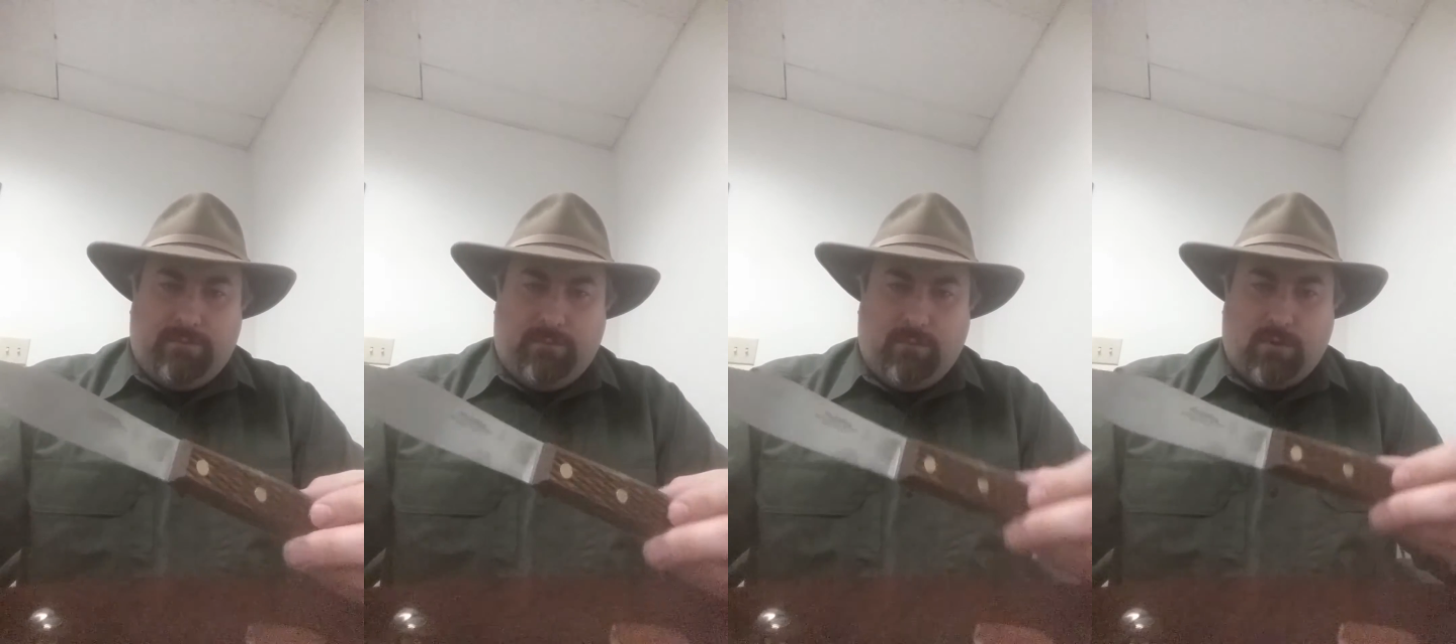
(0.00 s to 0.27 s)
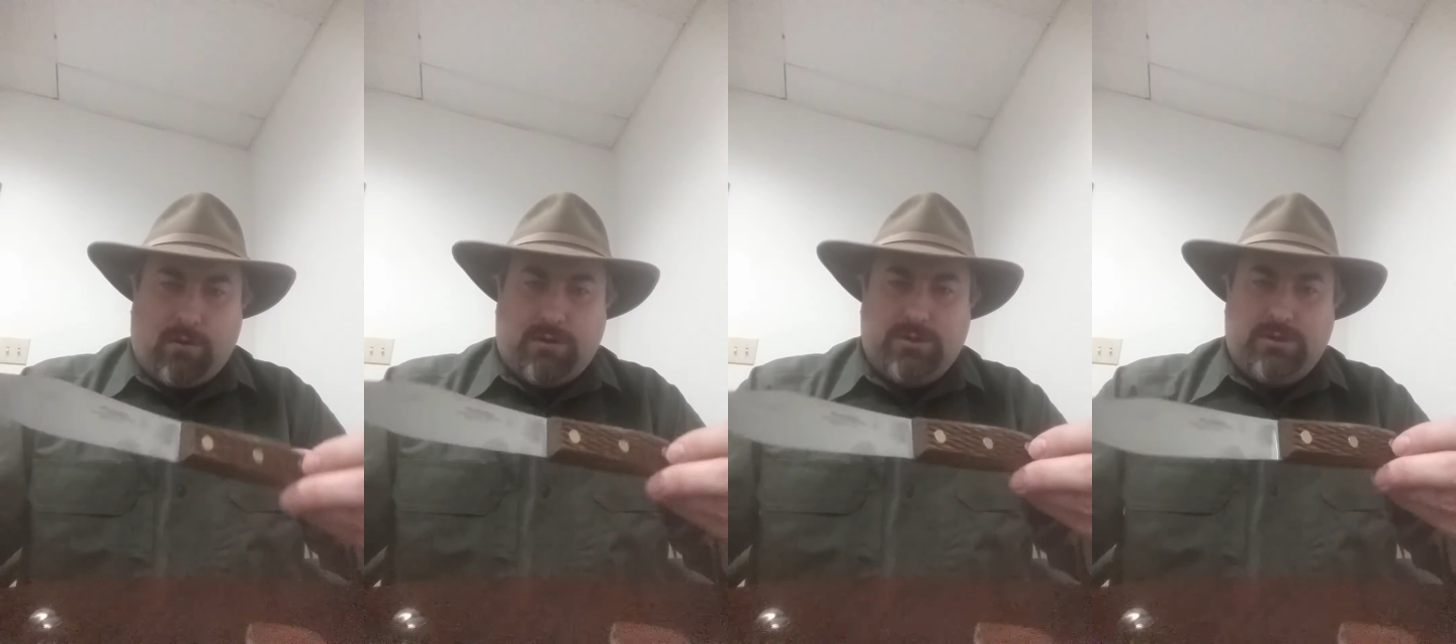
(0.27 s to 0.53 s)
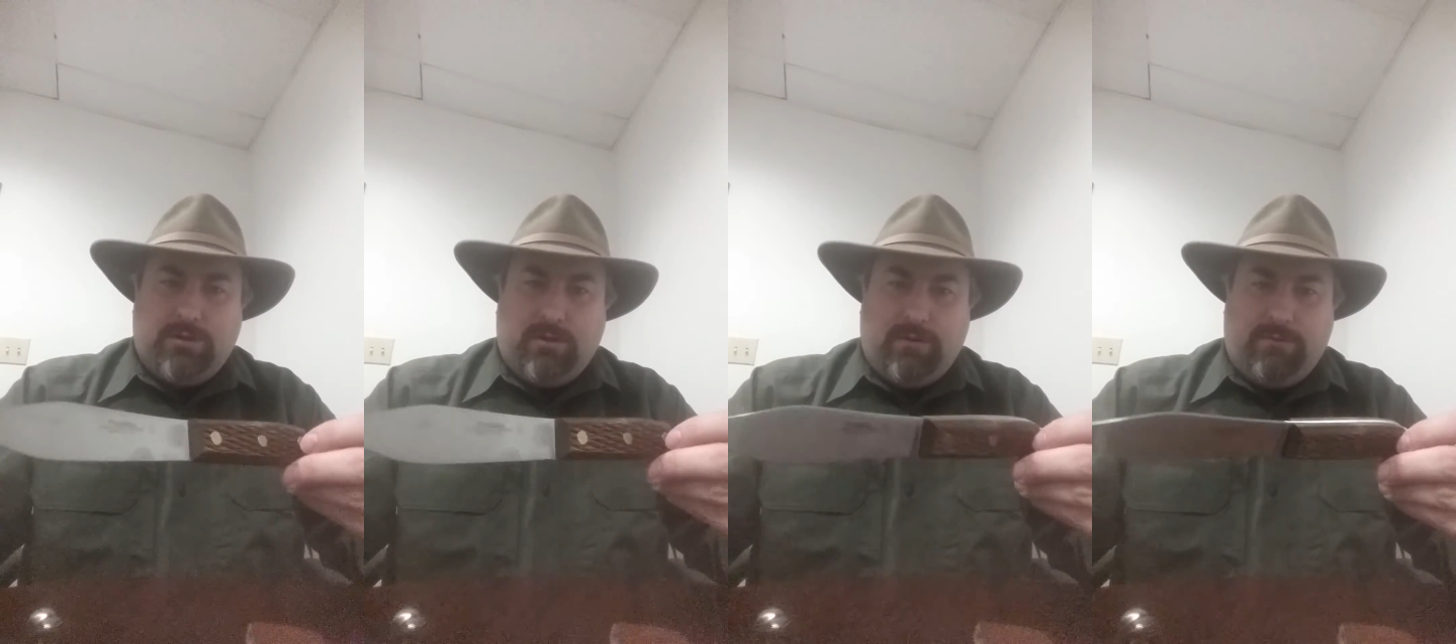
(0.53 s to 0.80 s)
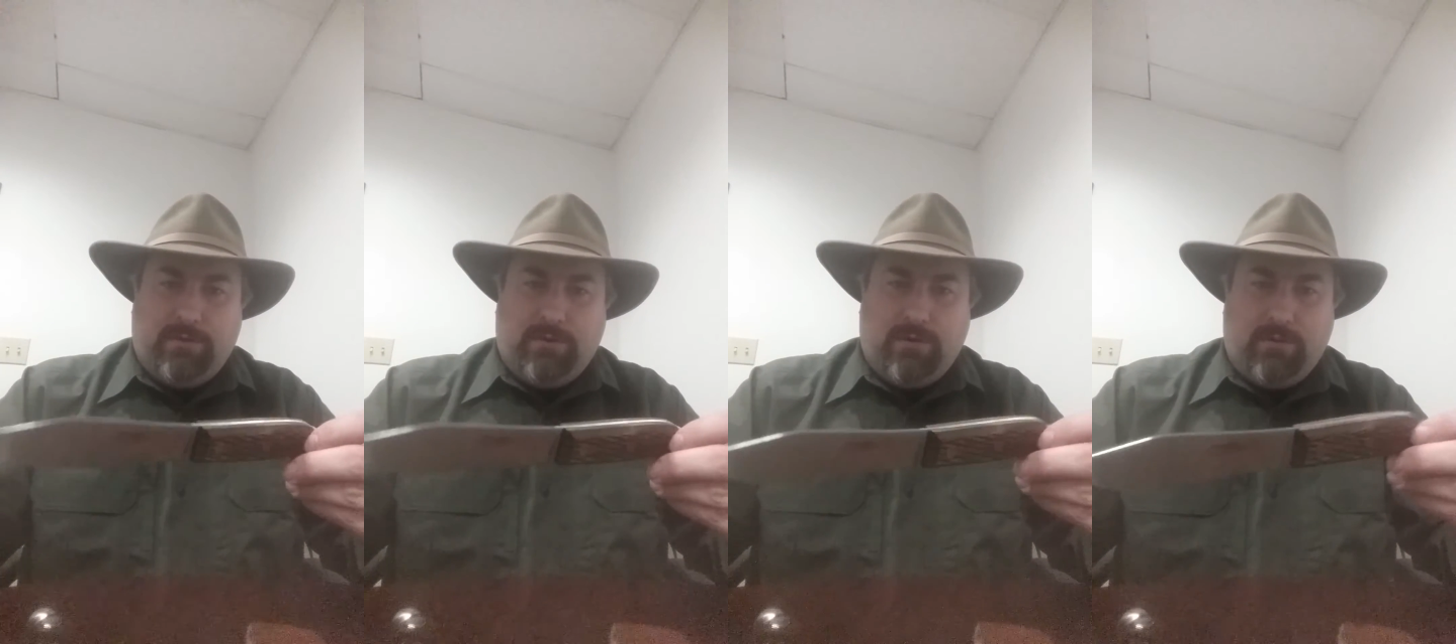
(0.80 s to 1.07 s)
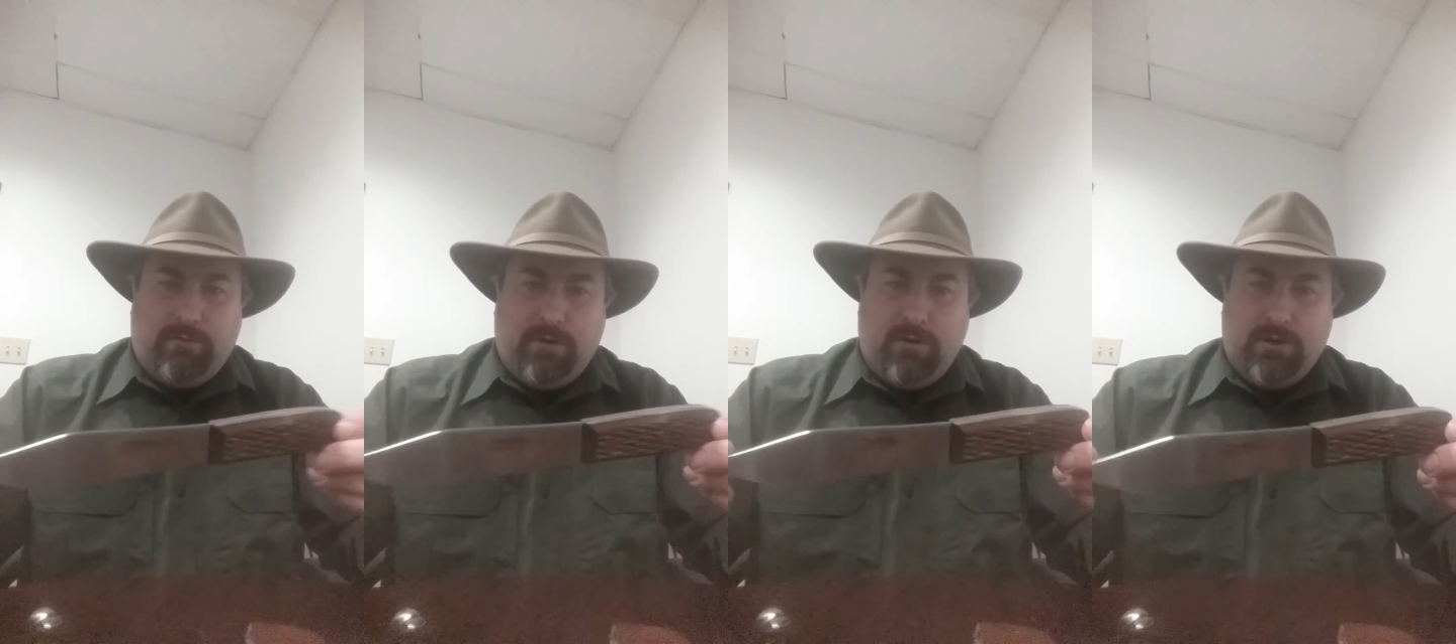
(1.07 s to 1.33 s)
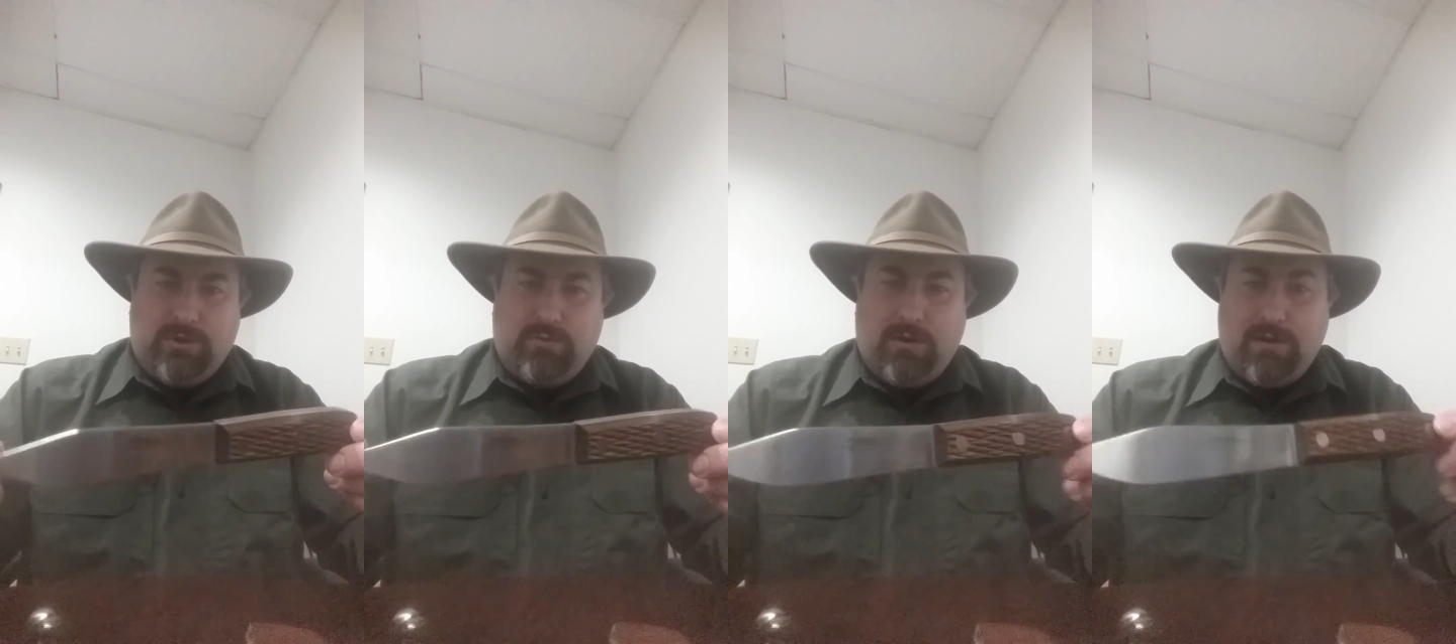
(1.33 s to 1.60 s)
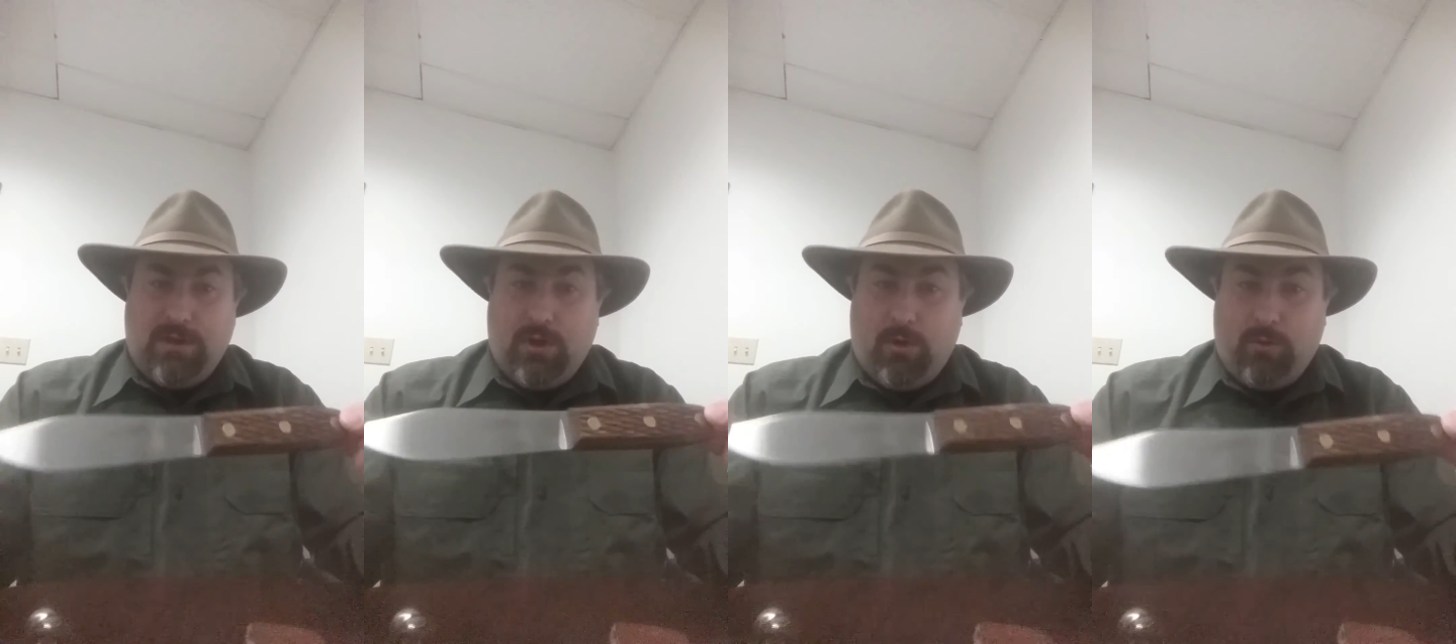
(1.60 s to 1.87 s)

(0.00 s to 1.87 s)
Works. If you don't know, it's one of the